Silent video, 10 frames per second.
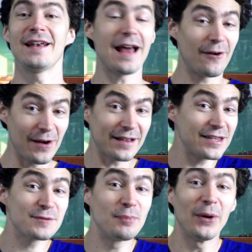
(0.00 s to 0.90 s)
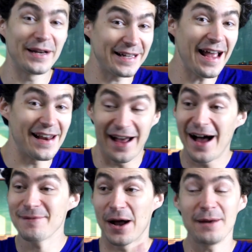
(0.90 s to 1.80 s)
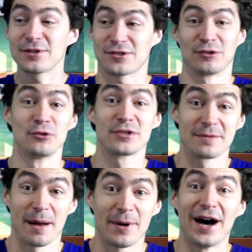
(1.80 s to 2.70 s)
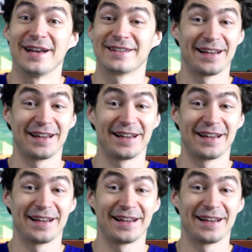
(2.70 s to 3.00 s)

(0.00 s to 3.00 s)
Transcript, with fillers: Now, at this point, again, I'm, I'm just losing my mind.